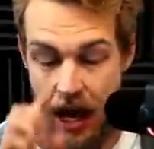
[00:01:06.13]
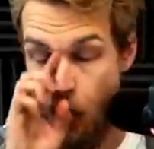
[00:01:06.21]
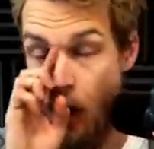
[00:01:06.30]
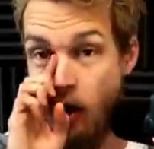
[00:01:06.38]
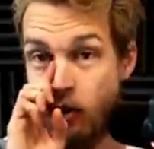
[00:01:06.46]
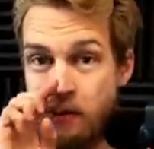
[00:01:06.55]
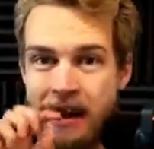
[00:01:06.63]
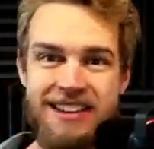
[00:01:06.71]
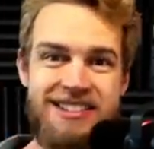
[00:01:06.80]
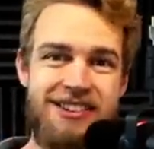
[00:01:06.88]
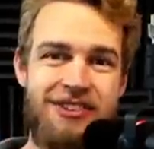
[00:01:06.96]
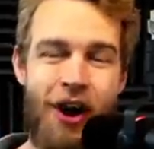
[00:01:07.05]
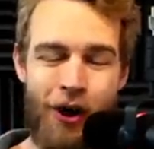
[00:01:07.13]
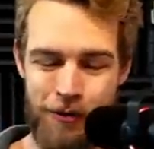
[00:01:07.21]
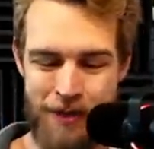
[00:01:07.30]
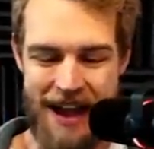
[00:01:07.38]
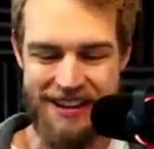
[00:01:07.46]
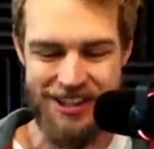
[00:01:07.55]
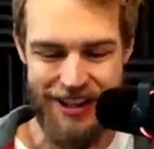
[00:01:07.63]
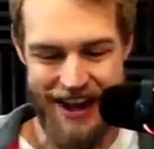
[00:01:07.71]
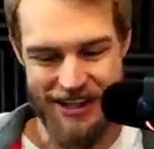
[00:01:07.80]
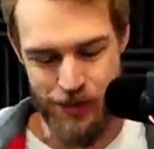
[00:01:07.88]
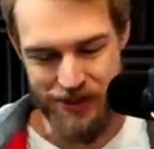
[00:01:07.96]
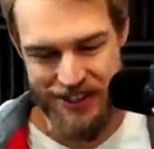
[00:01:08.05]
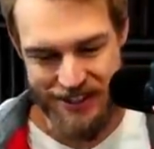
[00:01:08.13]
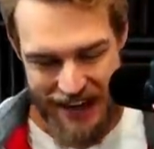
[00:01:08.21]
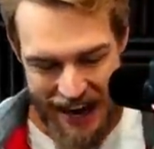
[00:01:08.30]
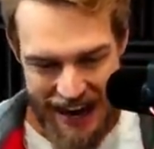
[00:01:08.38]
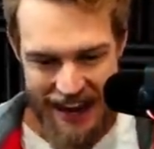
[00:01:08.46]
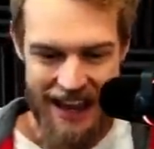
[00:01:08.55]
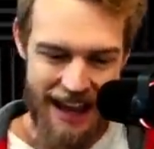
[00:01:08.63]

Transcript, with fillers: Welcome, guys, to Gold Pass Clash, where today